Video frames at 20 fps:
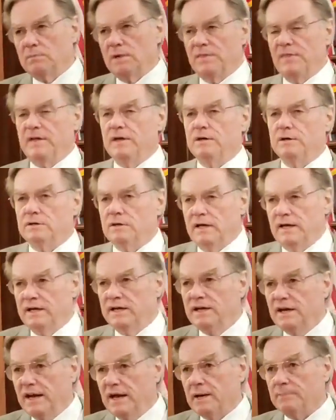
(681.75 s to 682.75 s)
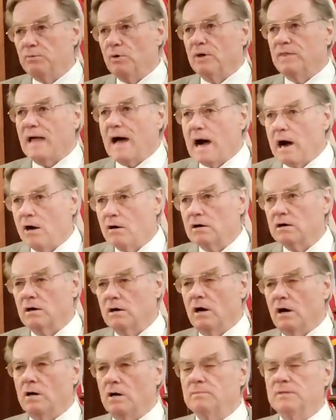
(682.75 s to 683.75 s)
but then end up with our
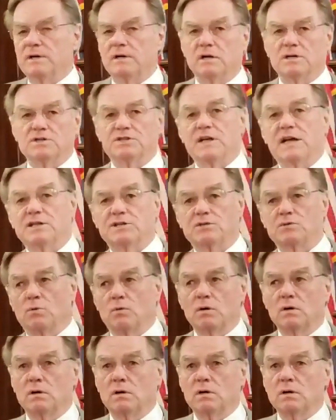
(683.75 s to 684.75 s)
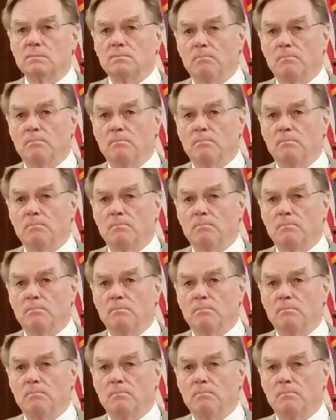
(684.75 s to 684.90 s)
call because that's where